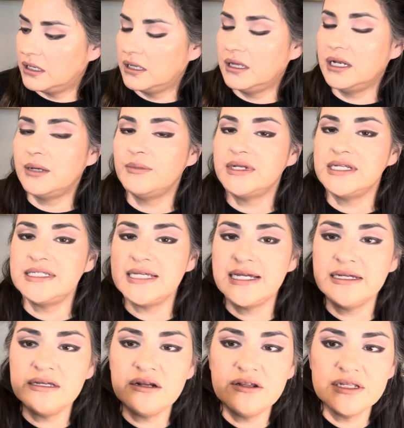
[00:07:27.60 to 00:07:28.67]
and I'm gonna take
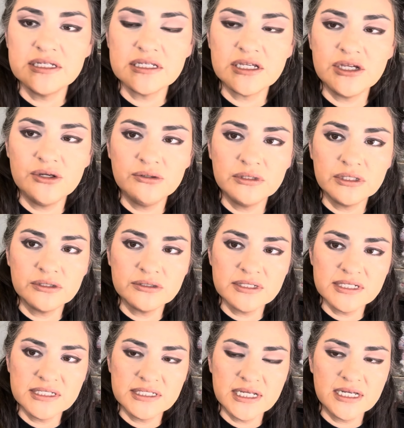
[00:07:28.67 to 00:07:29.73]
it on this cute little
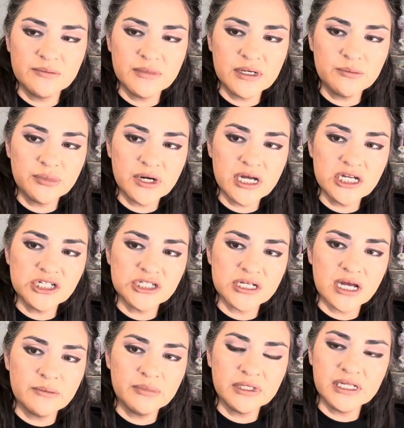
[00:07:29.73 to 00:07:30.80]
Sigma brush.
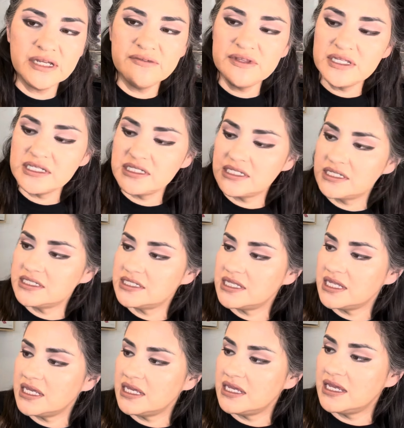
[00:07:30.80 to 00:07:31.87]
I believe this is
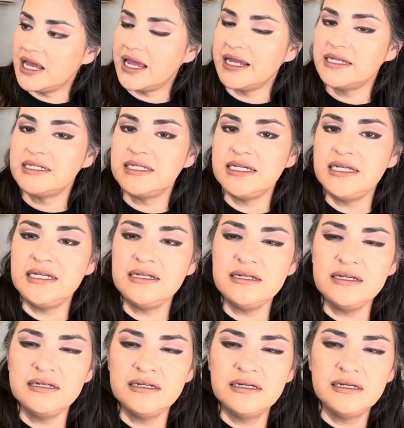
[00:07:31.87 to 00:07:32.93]
the 18,